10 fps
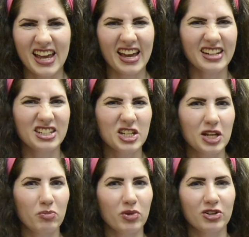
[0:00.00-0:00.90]

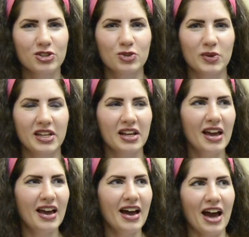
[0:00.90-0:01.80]
tangy, bittersweet,
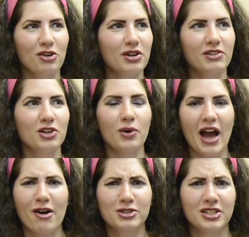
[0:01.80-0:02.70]
I don't even know
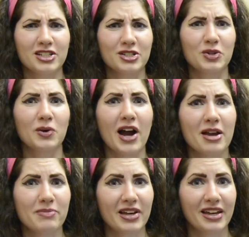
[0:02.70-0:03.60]
how to
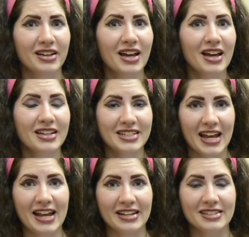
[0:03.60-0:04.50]
describe it,
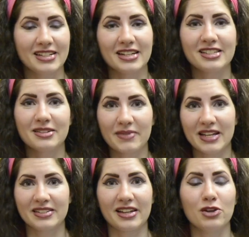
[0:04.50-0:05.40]
taste. It's
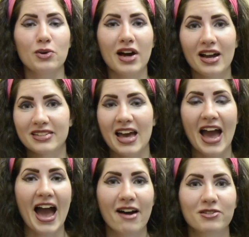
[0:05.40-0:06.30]
amazing. You guys
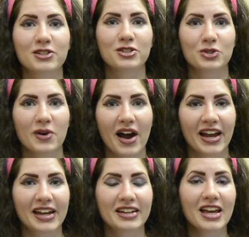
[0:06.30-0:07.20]
have to
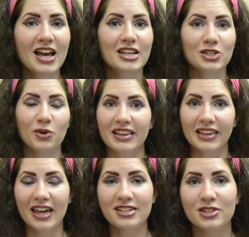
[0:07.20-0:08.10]
try it. So
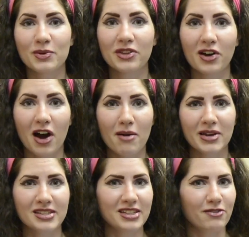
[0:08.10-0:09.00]
let us know in the
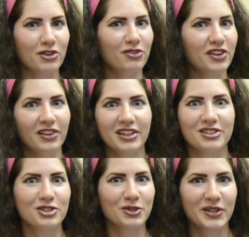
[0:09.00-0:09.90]
comments if you feel
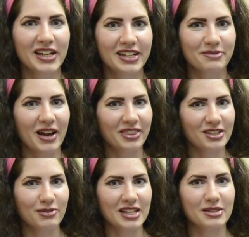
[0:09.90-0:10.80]
intrigued by
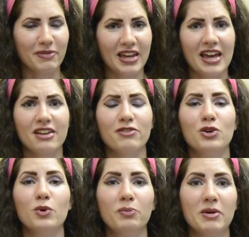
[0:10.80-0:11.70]
this recipe and if
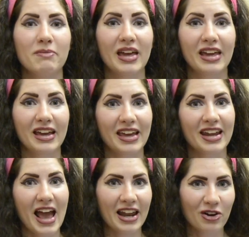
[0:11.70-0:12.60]
you will be making
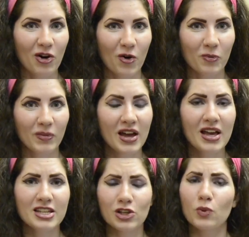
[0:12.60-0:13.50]
it at home.
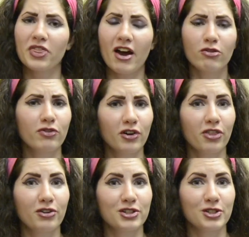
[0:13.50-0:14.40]
So without
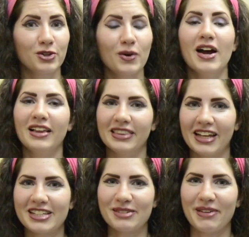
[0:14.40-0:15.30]
further ado,
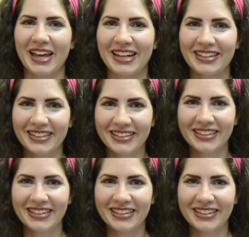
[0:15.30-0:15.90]
let's begin.